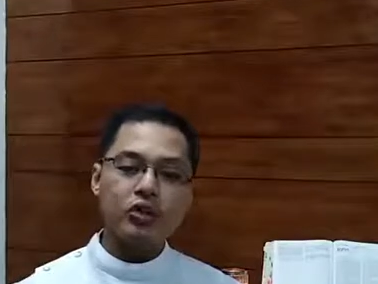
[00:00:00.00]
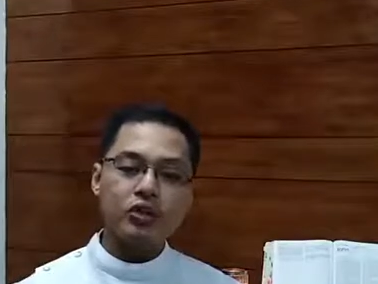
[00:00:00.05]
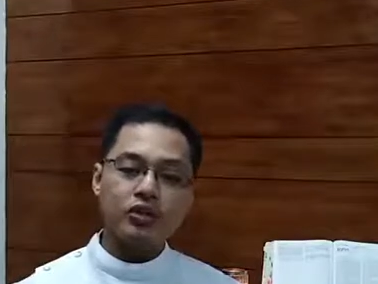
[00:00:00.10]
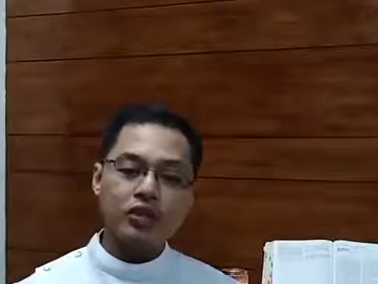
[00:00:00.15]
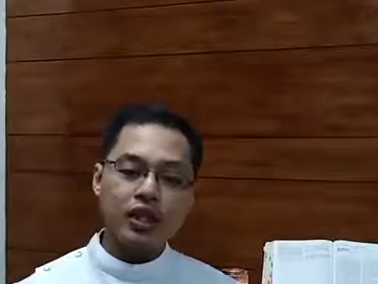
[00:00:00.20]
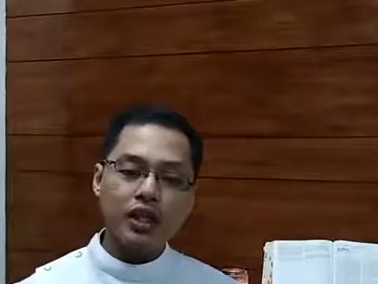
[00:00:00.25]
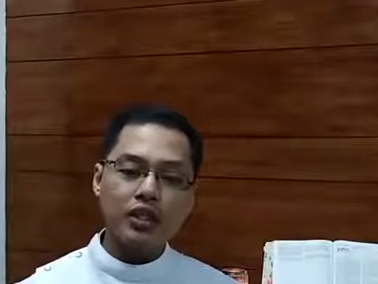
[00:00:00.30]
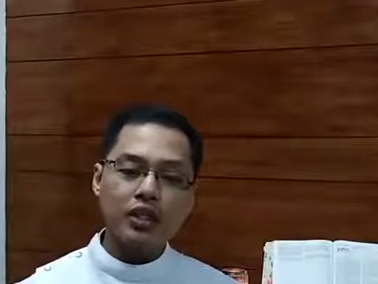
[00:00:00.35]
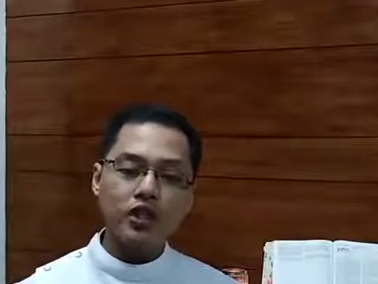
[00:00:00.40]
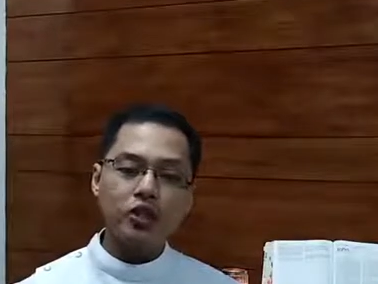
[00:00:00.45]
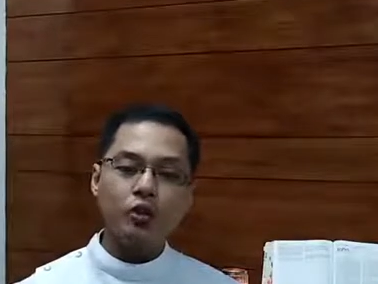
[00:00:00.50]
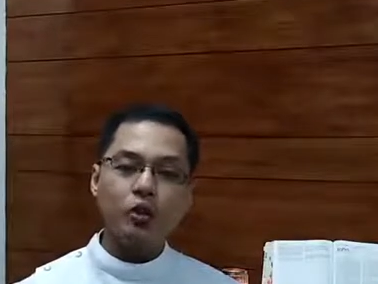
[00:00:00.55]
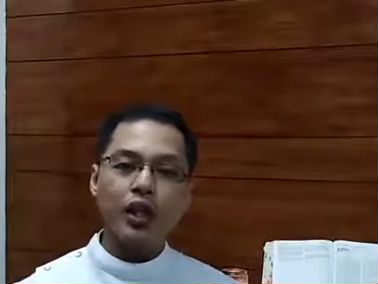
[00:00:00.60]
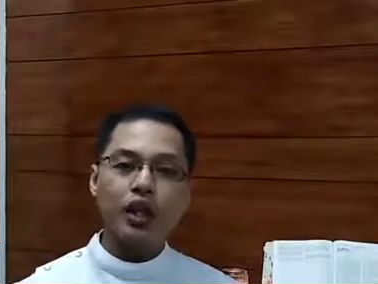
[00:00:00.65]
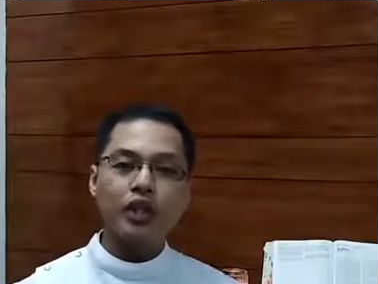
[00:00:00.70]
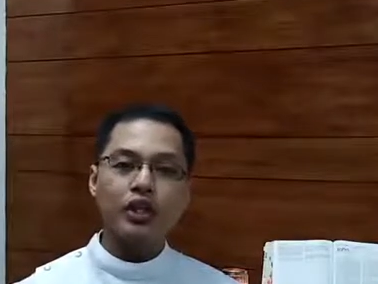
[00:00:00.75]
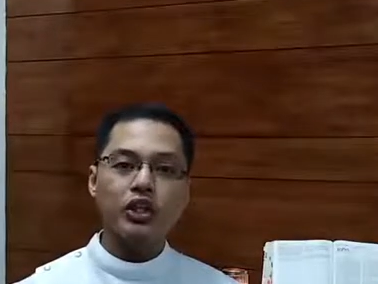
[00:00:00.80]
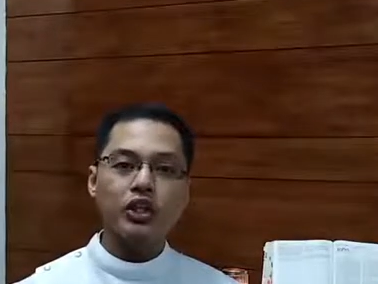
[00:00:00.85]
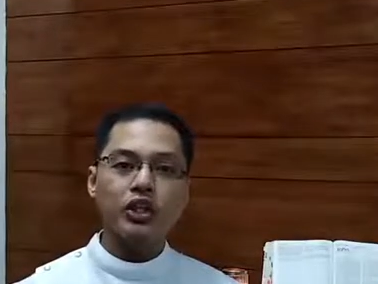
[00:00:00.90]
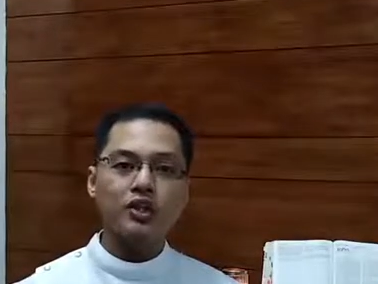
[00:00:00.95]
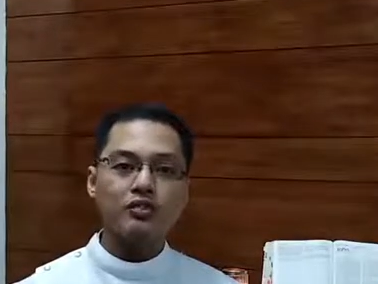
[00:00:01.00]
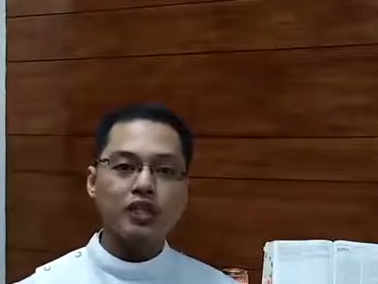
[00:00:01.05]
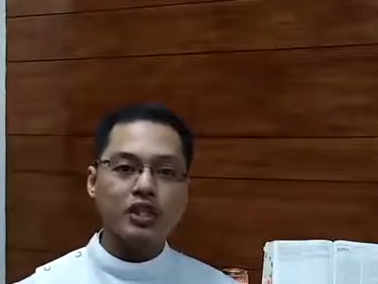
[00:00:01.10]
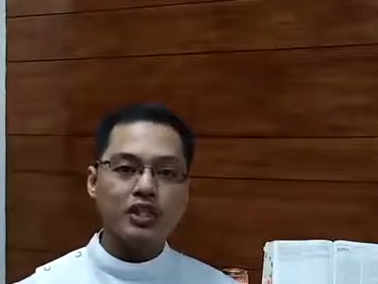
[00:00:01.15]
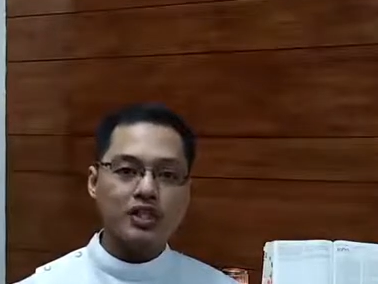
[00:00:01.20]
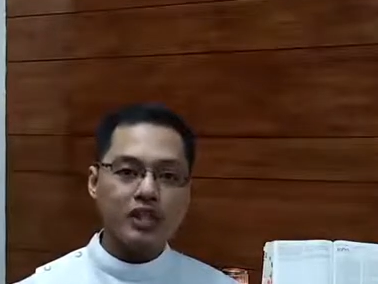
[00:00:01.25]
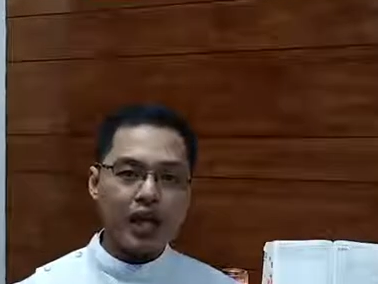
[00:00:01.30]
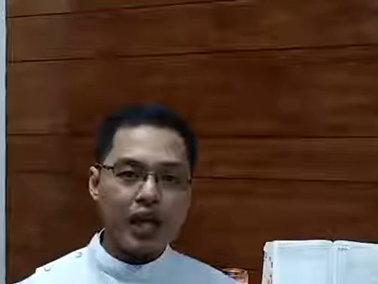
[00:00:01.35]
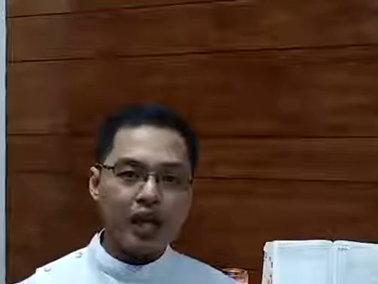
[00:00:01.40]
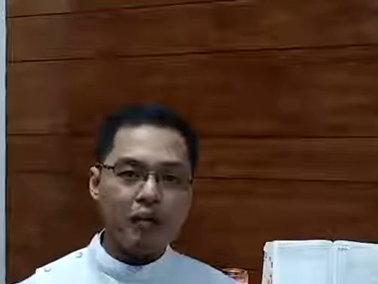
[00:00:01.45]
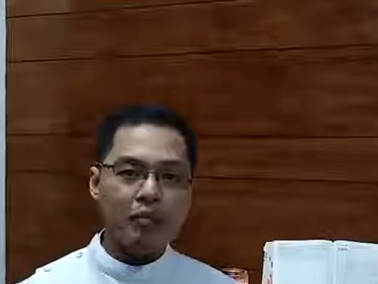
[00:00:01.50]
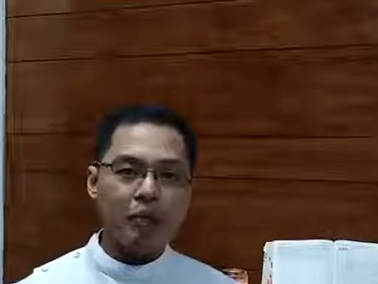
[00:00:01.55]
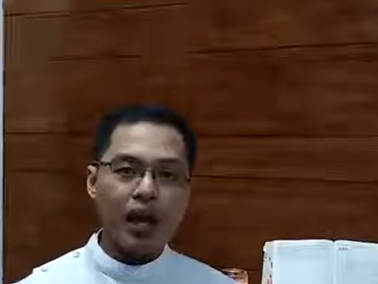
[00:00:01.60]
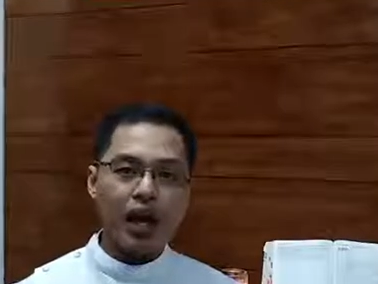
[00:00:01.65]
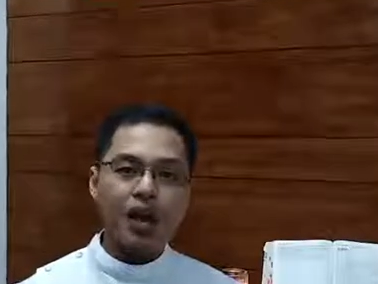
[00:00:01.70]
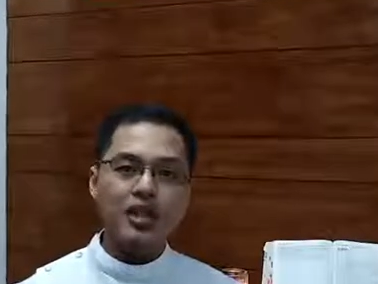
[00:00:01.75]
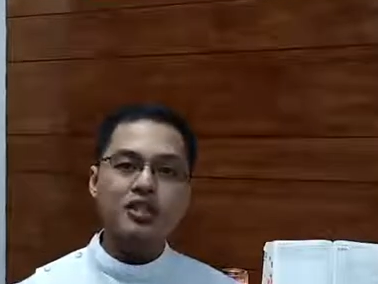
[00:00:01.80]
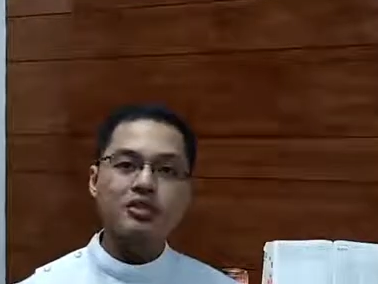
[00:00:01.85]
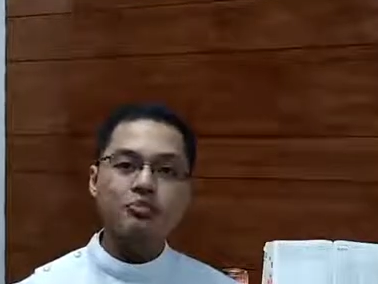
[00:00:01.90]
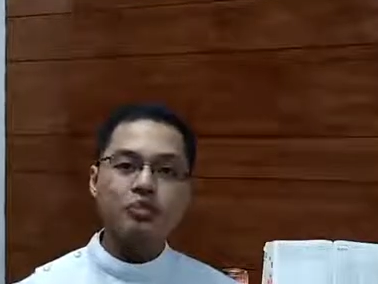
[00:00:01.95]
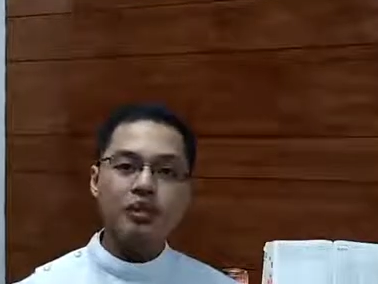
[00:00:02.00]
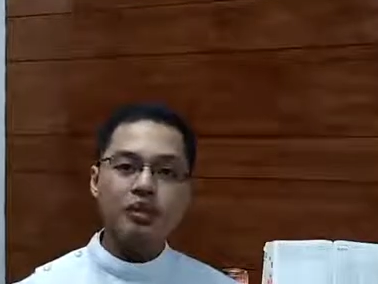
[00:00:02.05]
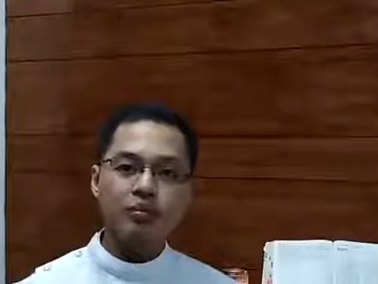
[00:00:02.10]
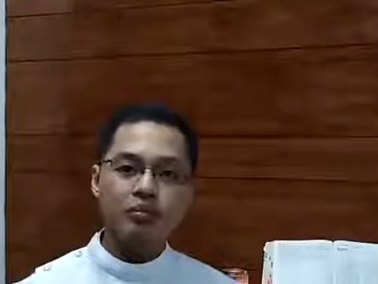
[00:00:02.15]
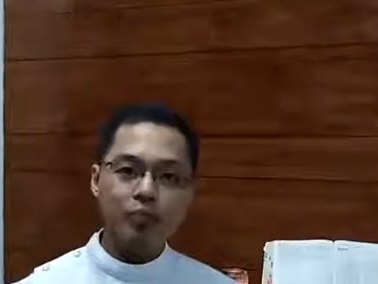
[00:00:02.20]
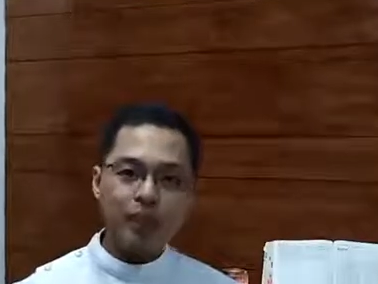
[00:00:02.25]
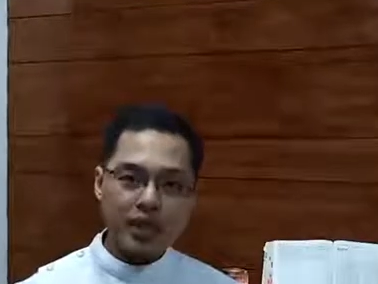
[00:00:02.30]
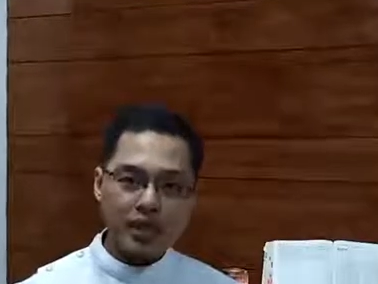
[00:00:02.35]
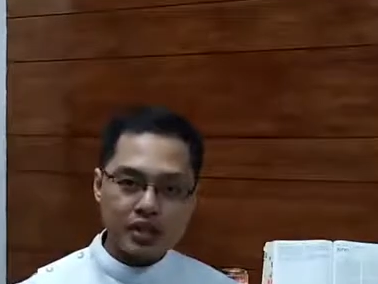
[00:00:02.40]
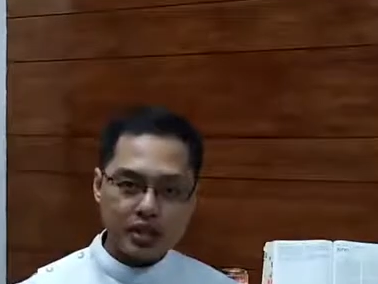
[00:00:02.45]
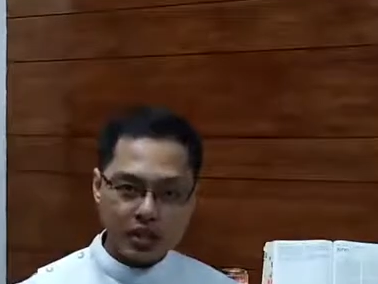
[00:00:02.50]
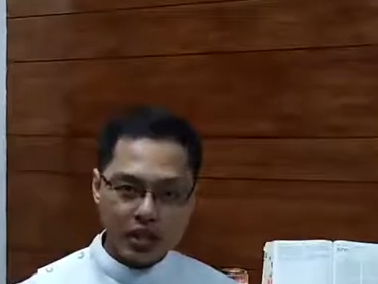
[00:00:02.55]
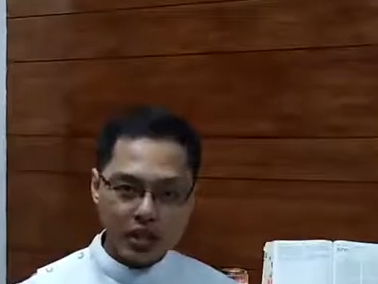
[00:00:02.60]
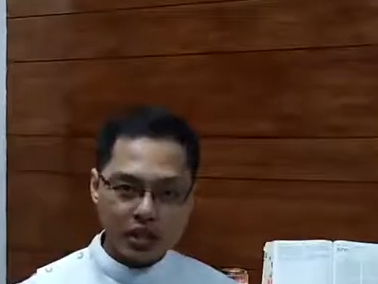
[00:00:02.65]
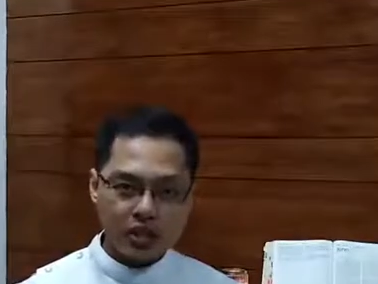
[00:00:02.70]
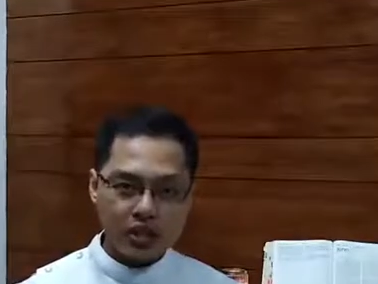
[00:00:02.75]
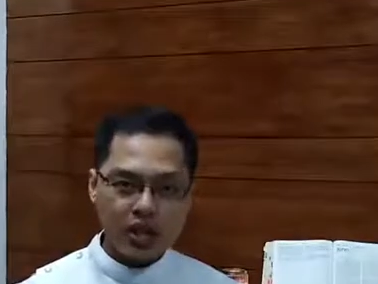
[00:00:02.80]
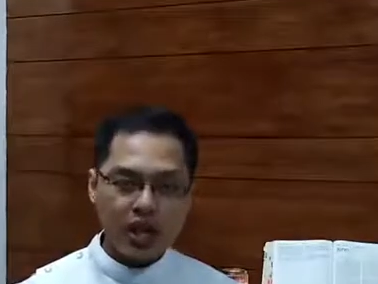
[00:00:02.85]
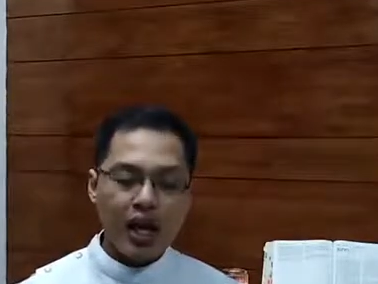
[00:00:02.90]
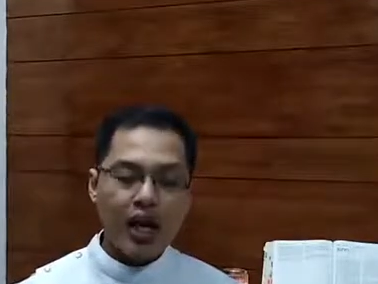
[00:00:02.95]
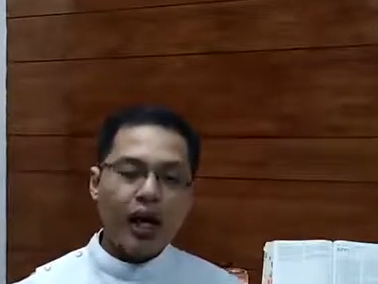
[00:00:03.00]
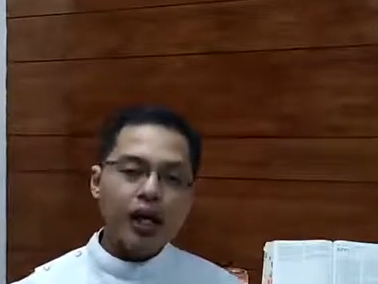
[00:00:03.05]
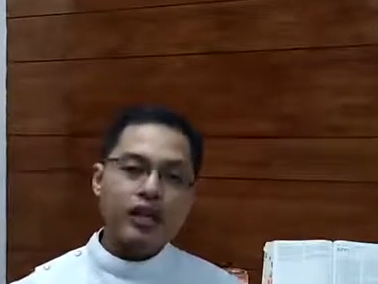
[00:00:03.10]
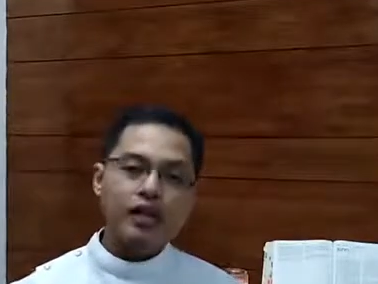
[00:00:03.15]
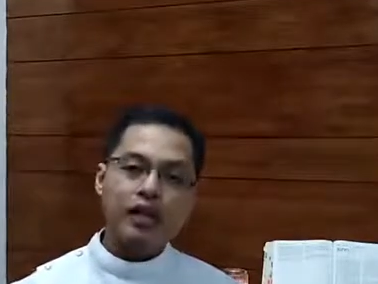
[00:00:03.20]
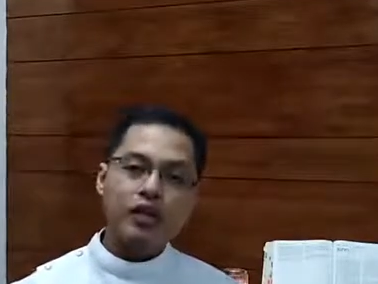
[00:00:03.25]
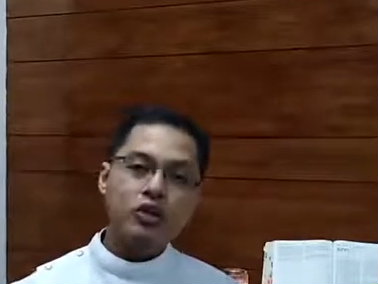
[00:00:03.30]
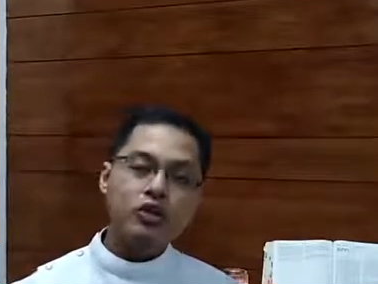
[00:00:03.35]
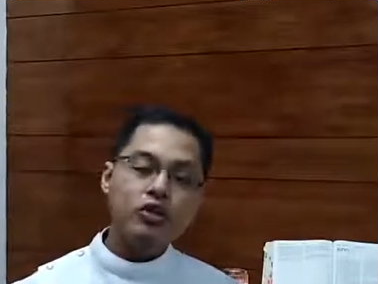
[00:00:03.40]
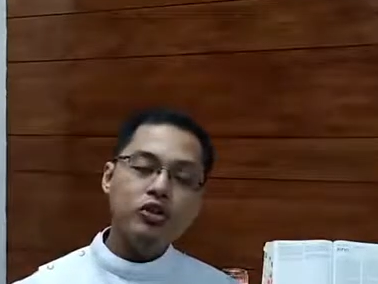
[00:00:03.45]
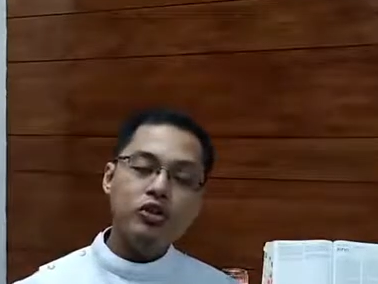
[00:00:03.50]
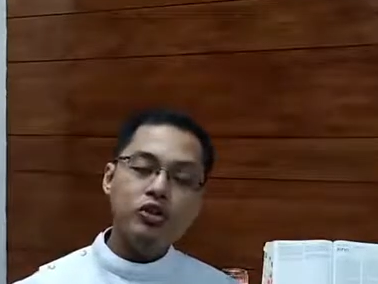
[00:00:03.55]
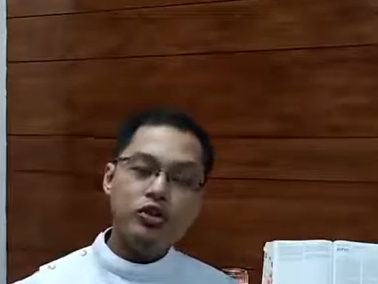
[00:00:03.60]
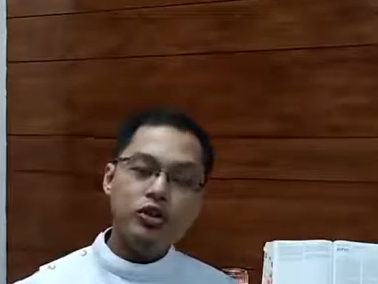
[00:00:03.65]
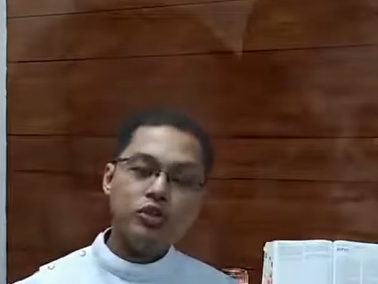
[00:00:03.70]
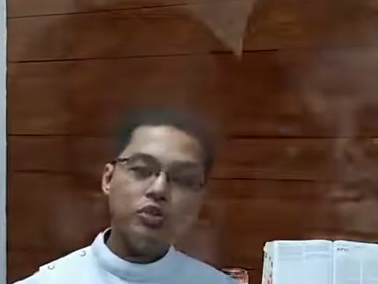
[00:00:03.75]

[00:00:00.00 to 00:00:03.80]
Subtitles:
continuation of the same gospel message, the good